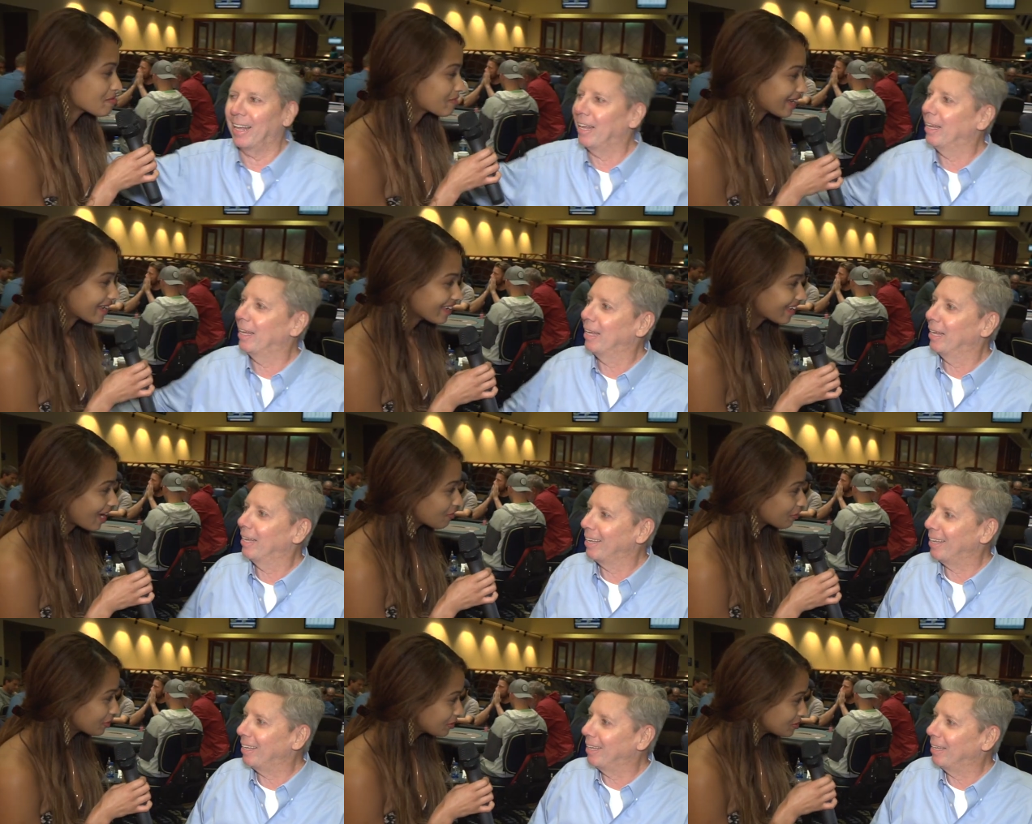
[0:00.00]
Speaker 1: Mike,
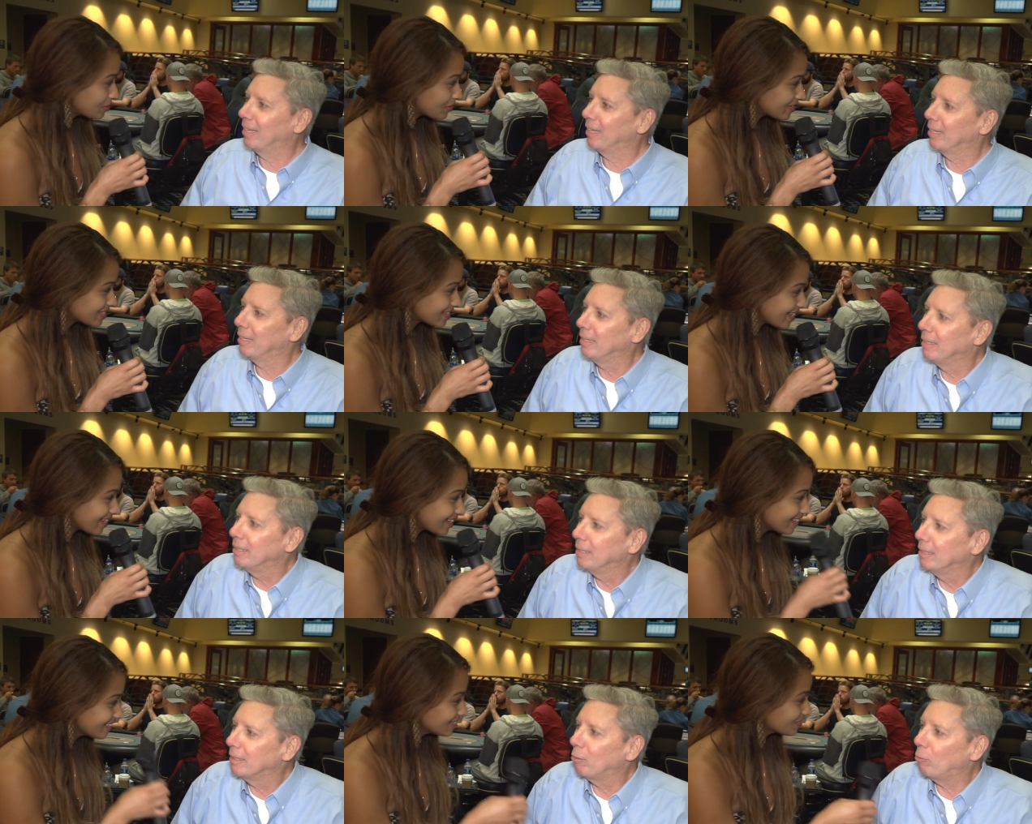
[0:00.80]
how are you doing
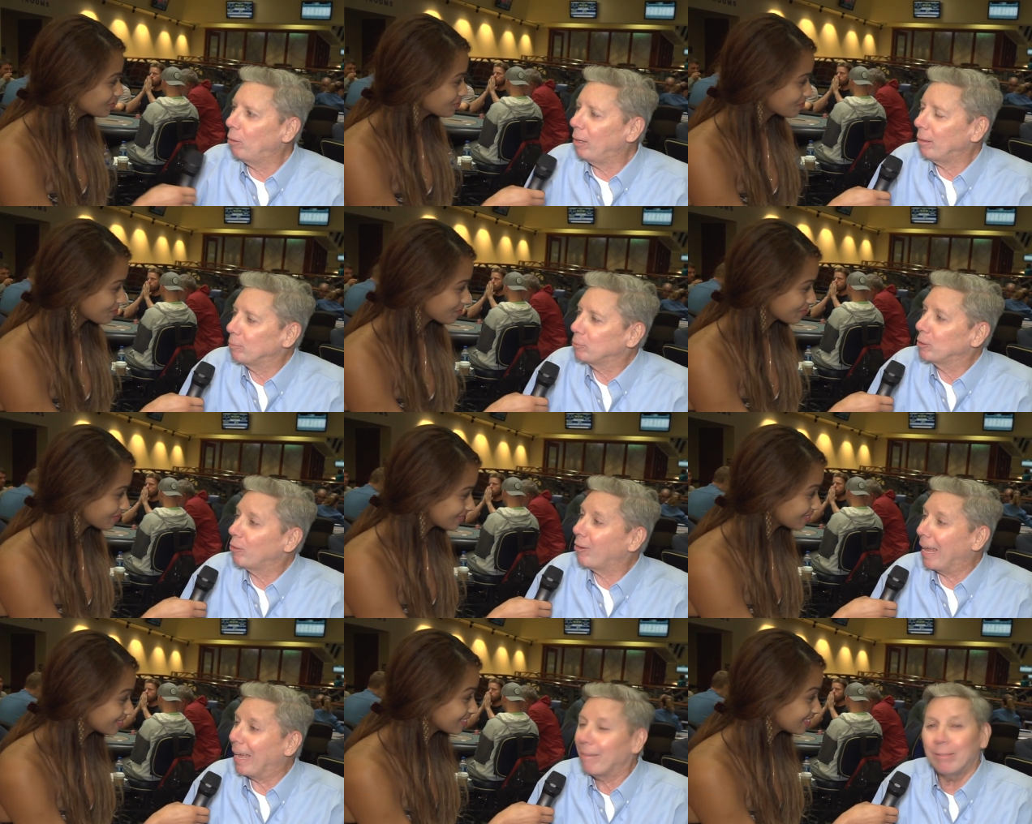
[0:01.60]
today?
Speaker 2: Well, I'm still
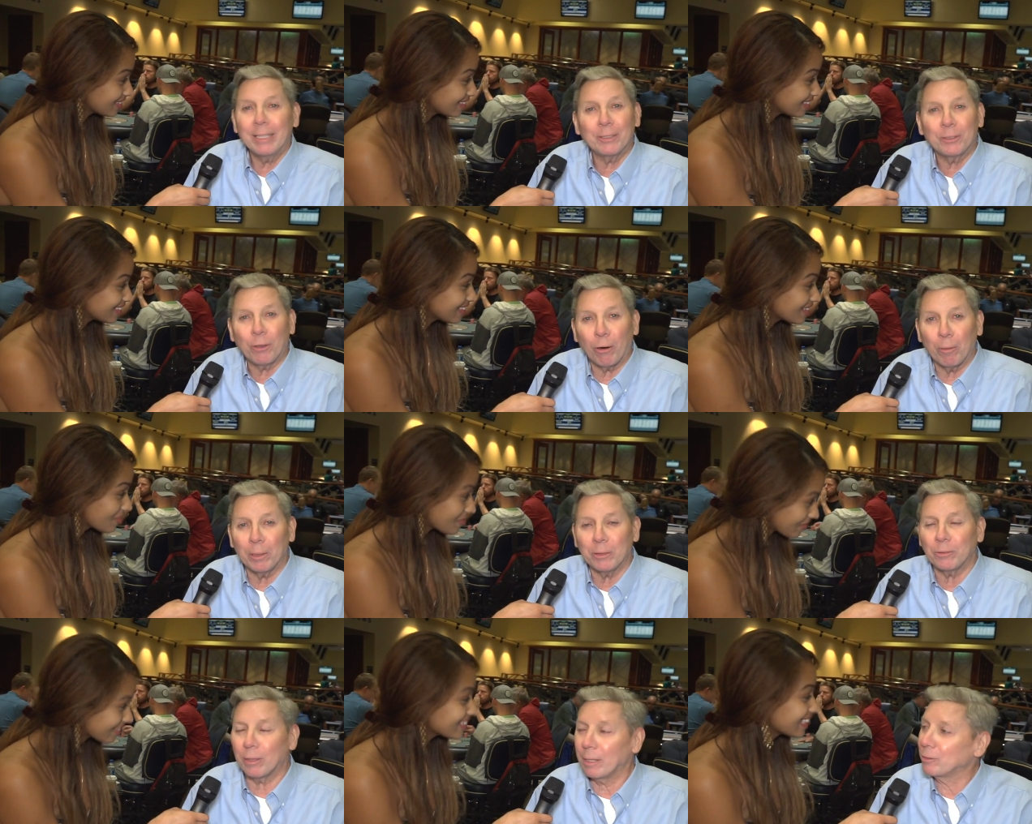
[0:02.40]
alive in this
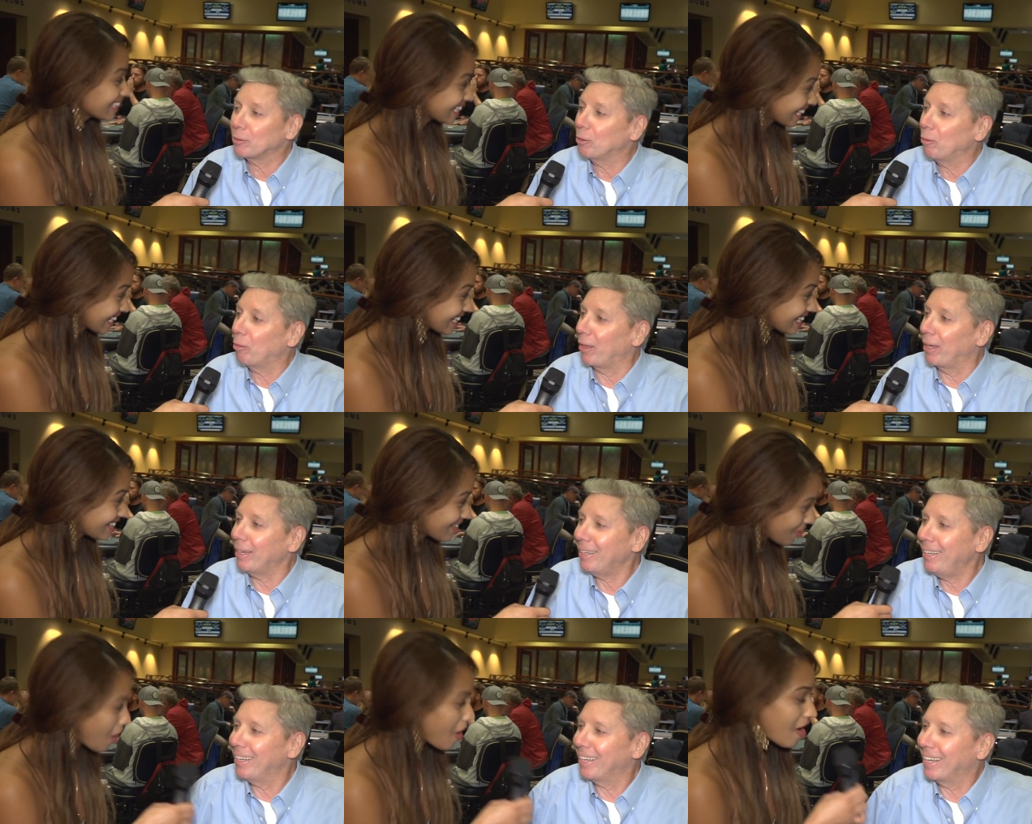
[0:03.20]
tournament, so that's a good
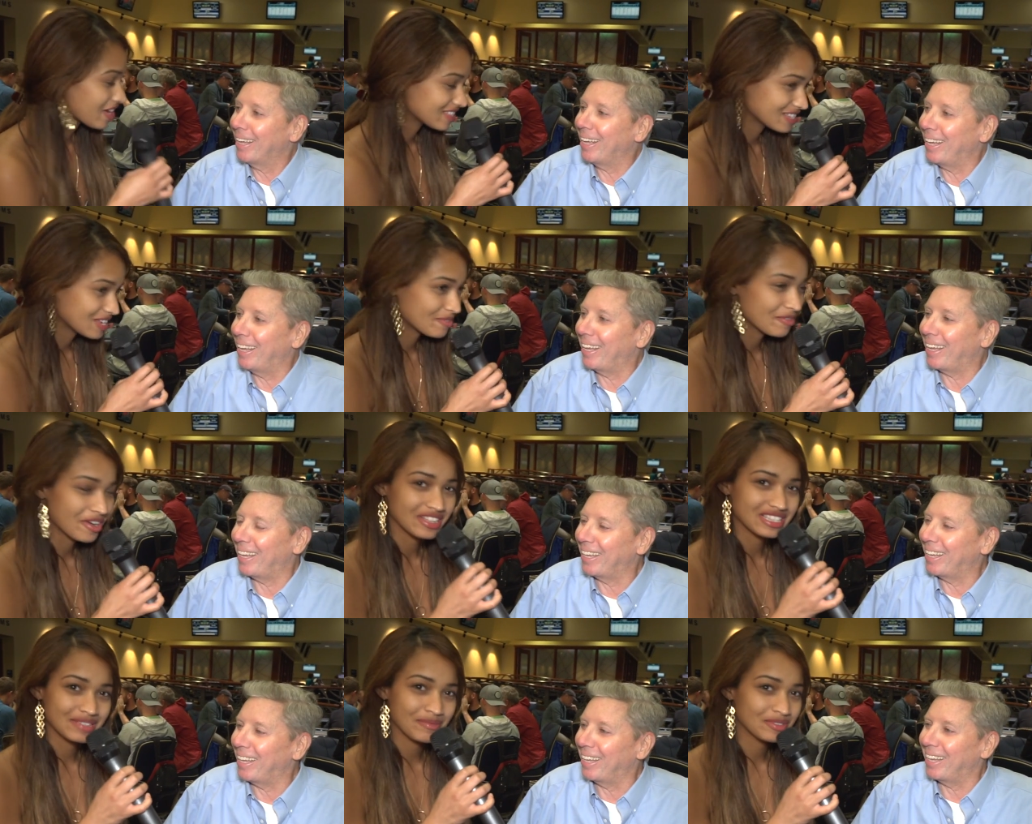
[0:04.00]
thing.
Speaker 1: Awesome,
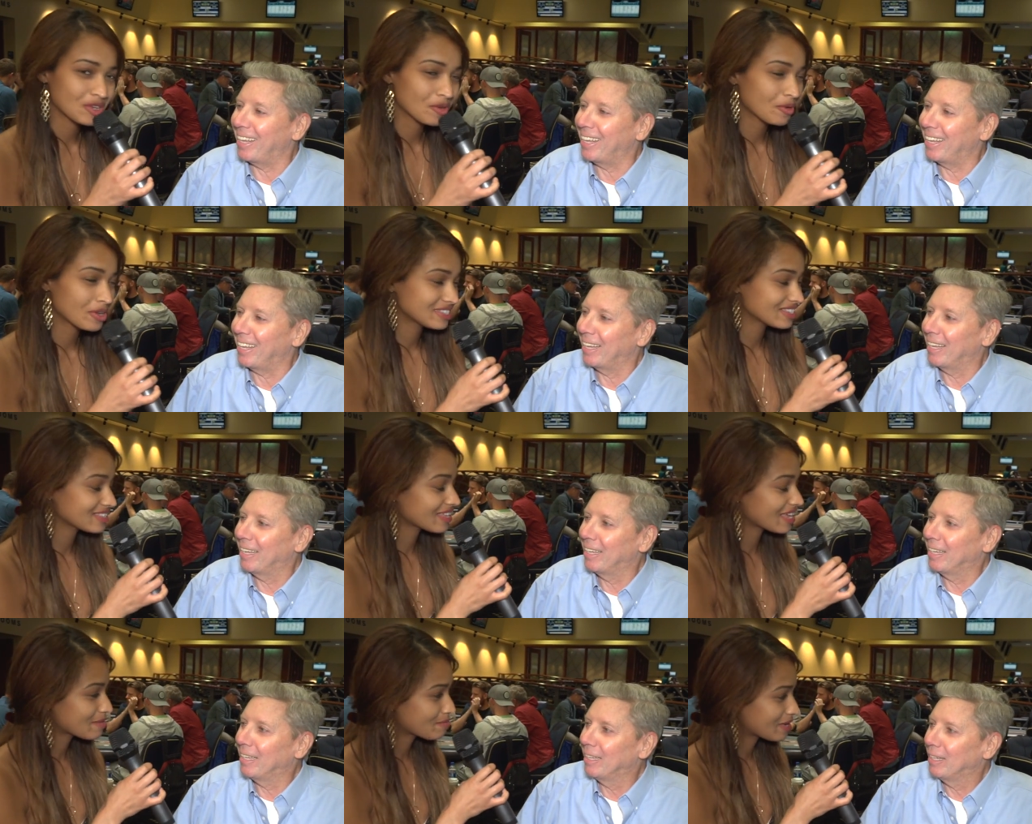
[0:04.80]
awesome. So, what's it
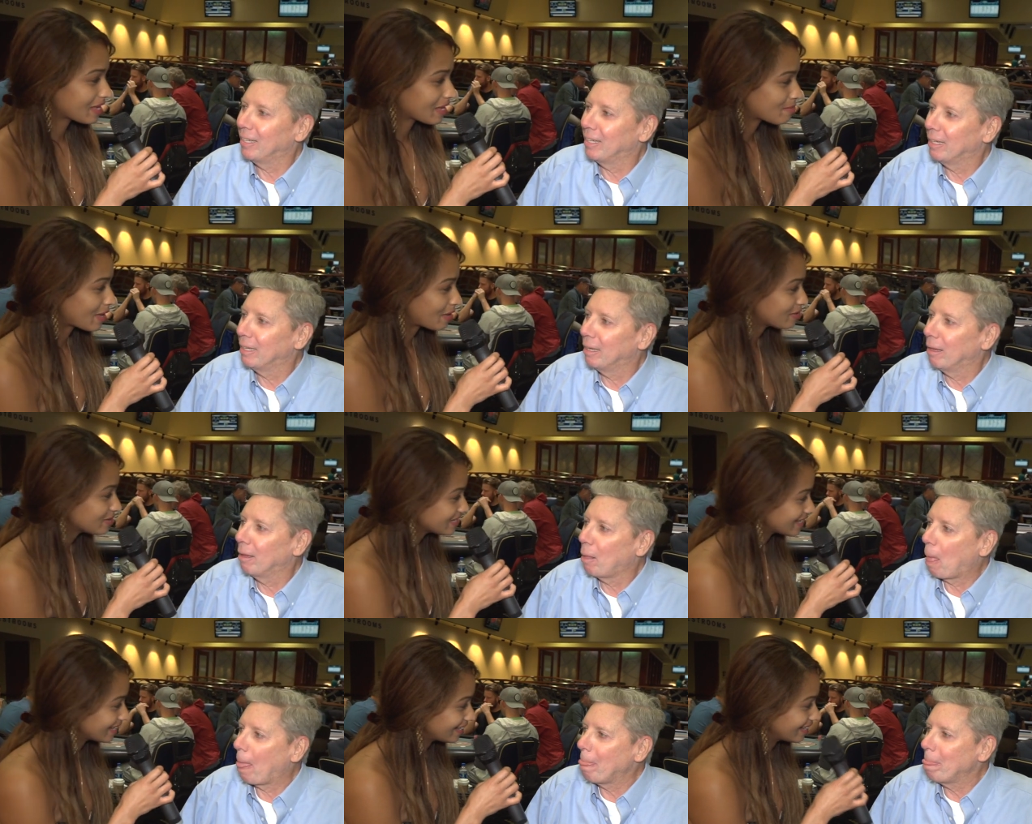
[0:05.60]
like being a
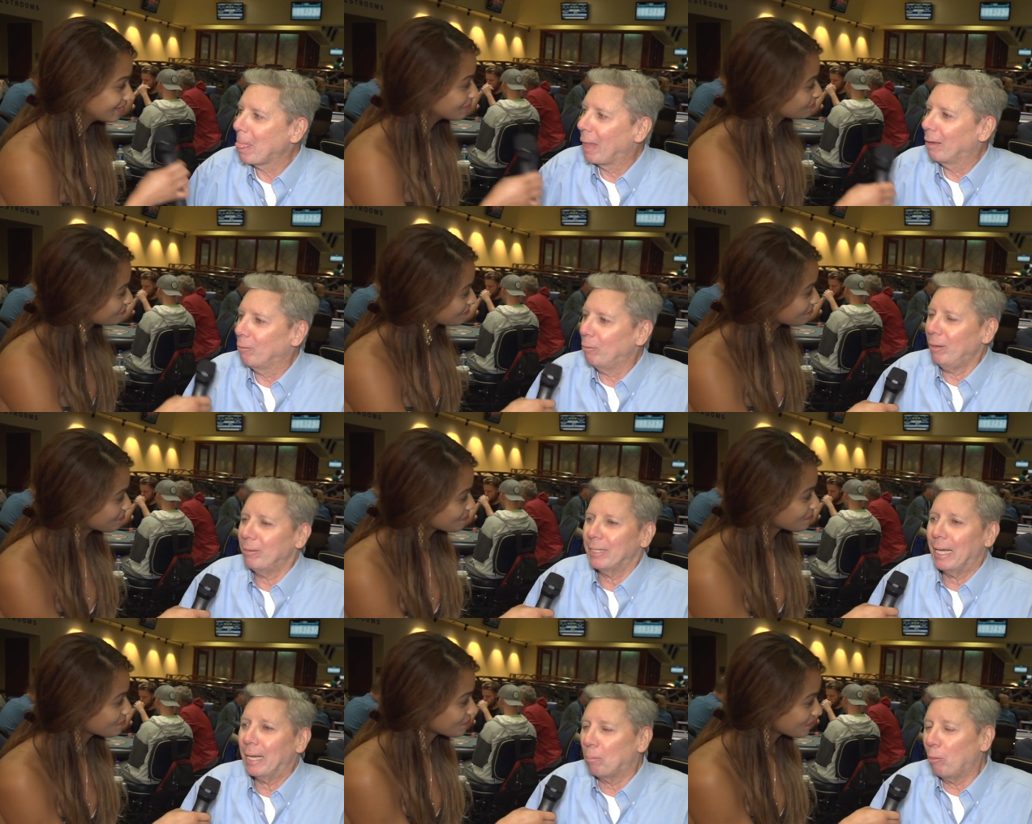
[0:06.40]
bounty?
Speaker 2: Well,
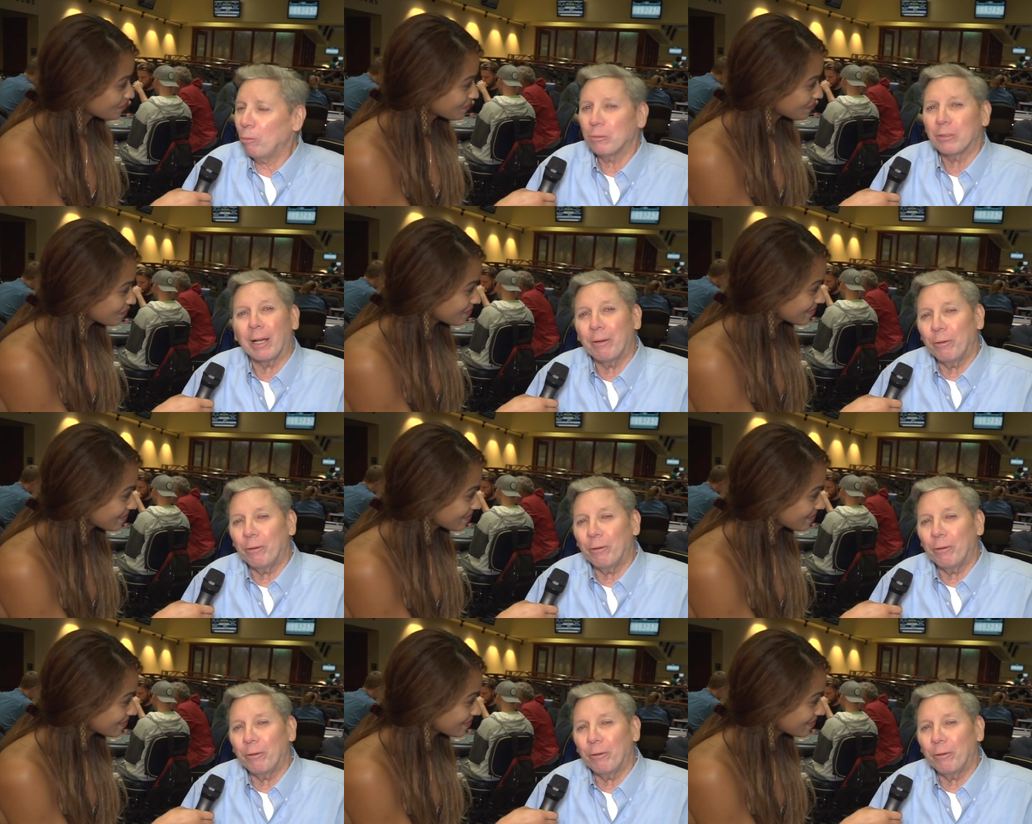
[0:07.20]
you get a bullseye